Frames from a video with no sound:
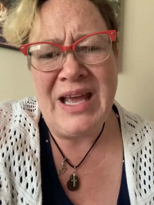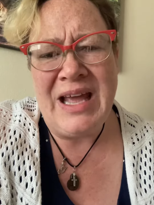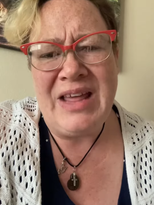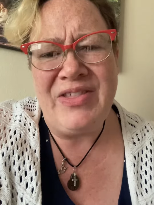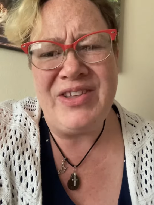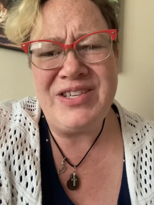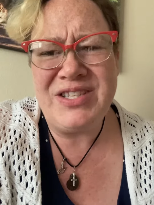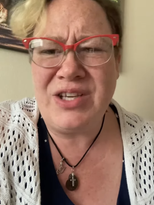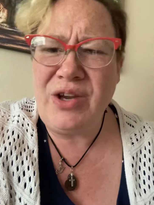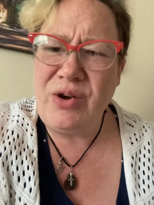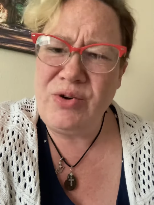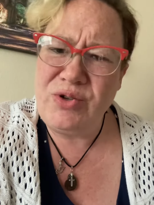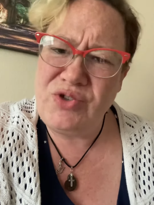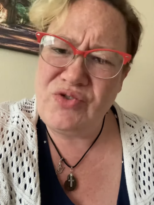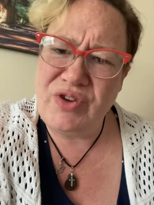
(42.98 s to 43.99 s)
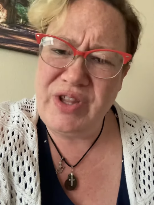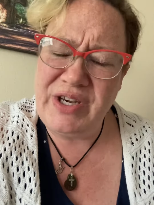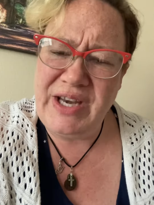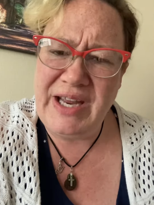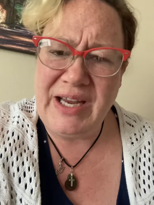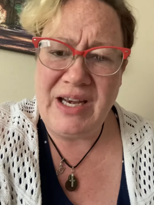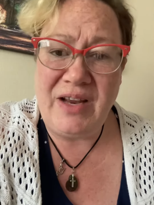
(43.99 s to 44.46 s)
This goes for the
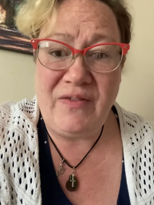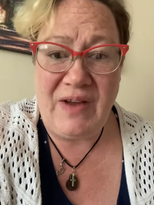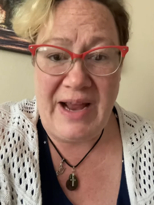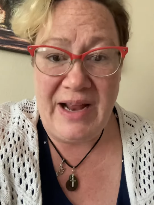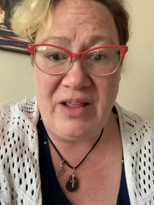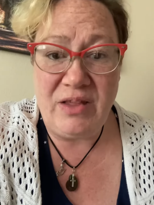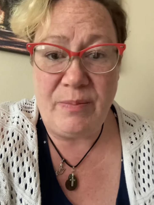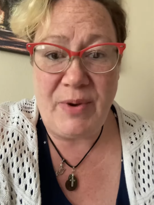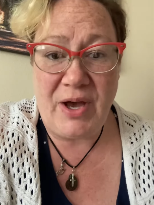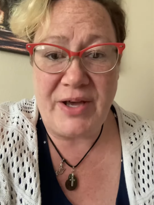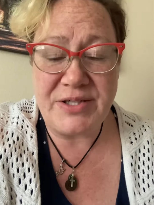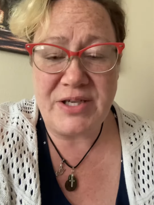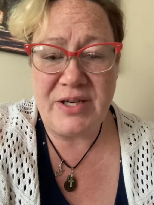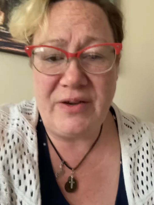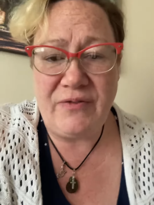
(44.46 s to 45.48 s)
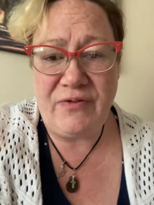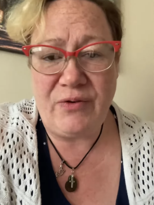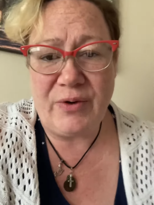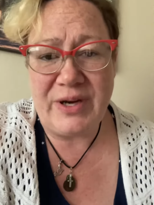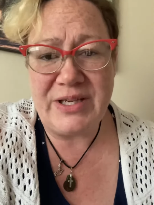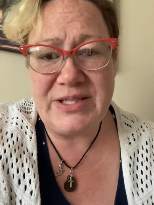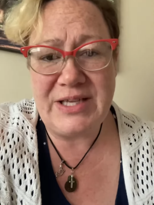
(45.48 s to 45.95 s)
negative and the positive.
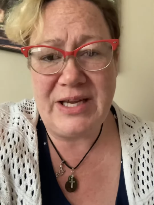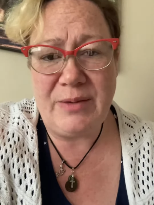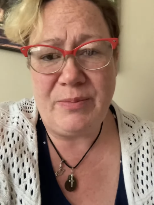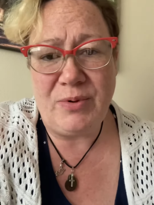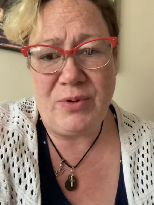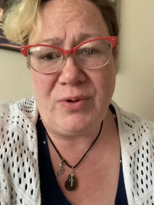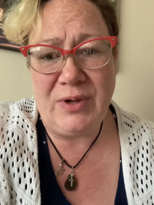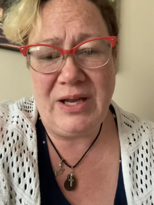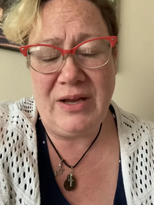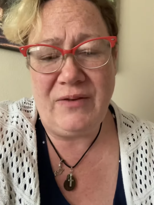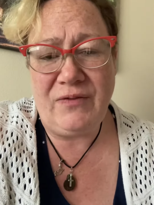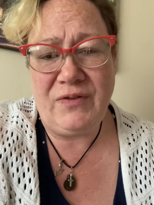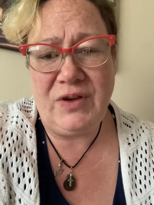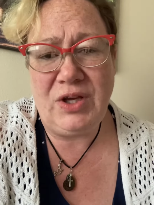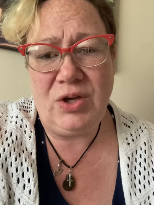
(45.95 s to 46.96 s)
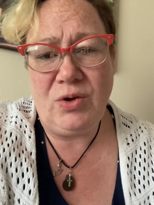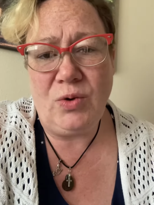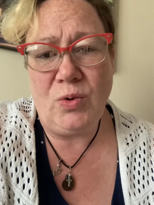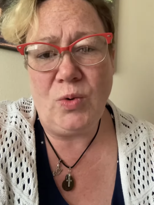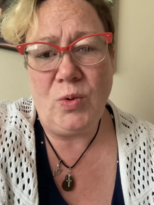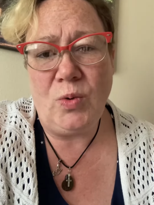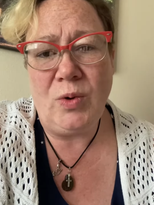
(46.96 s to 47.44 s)
For example, if
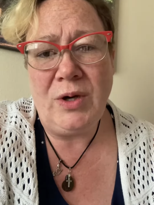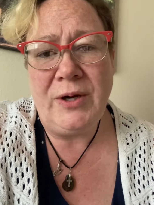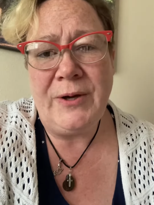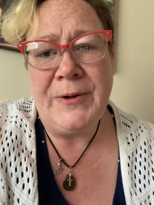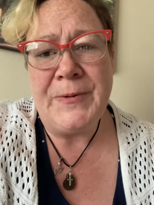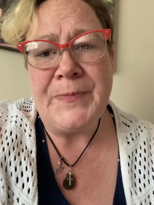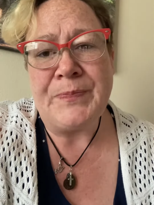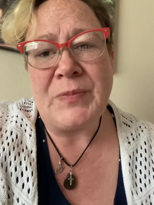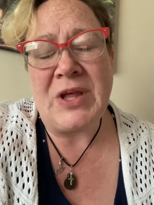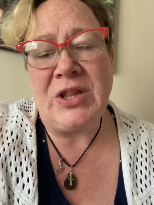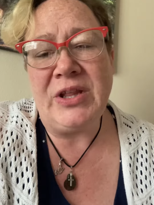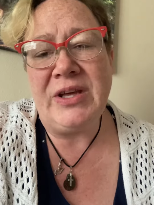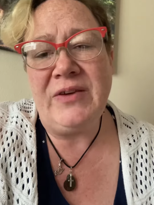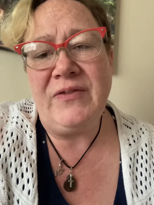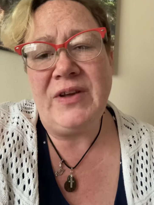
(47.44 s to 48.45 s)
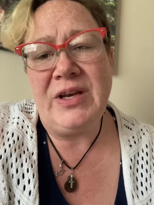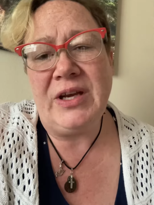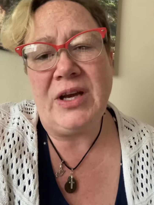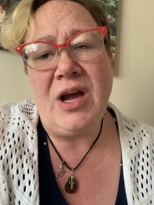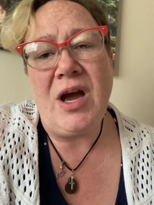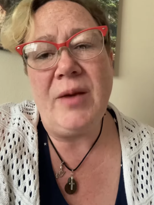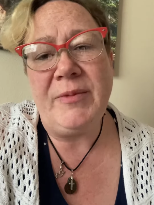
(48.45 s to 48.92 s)
you live in a
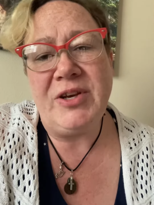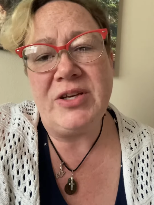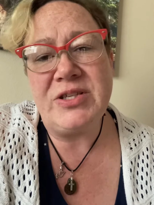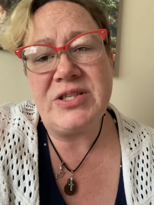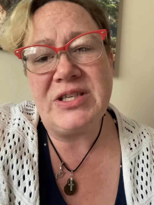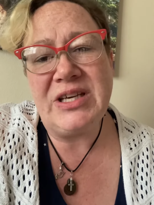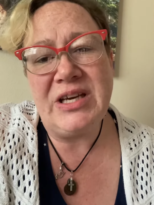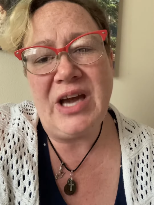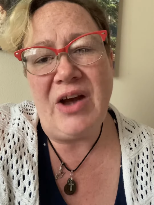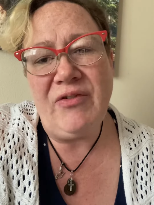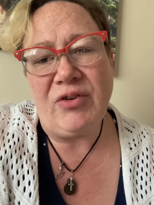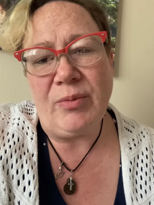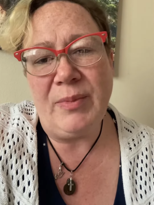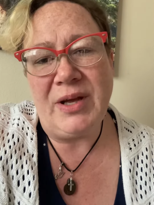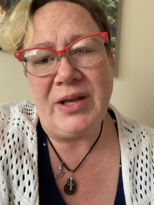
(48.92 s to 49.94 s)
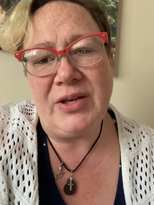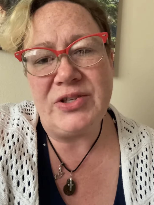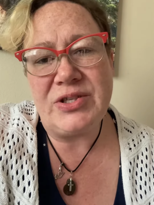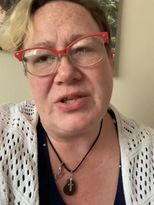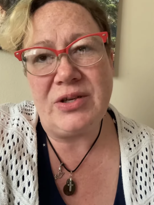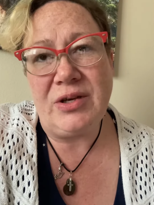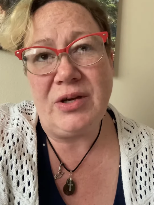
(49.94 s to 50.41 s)
communist
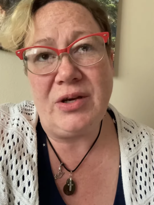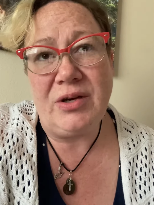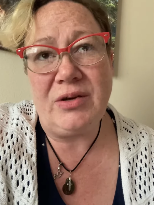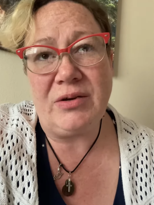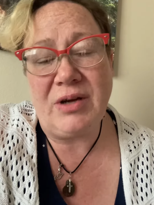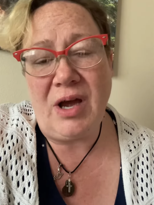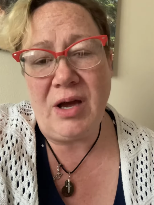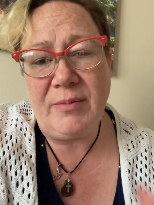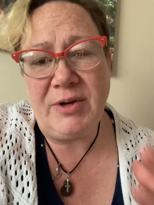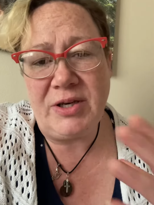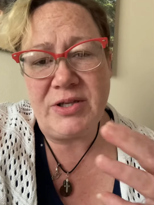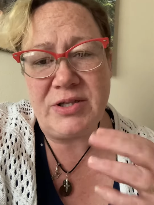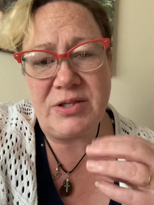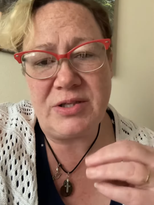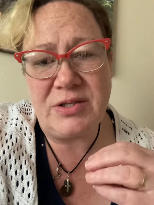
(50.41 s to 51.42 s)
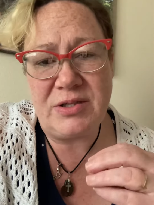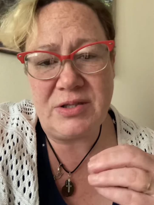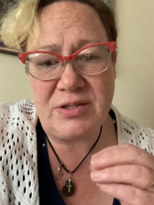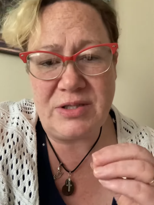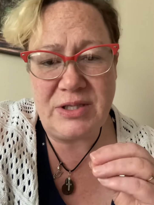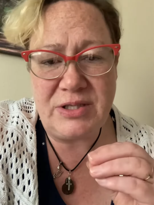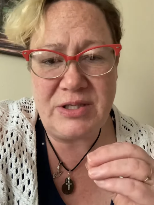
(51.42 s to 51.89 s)
government, a uh, communist
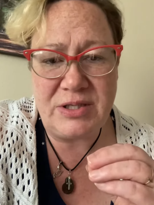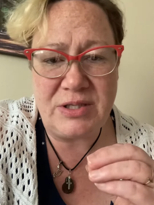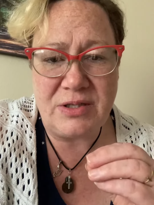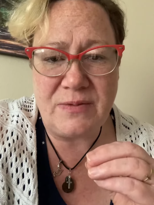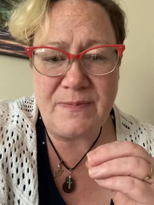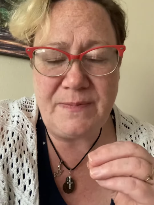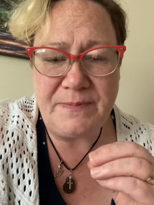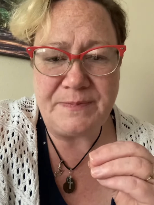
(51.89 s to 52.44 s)
system,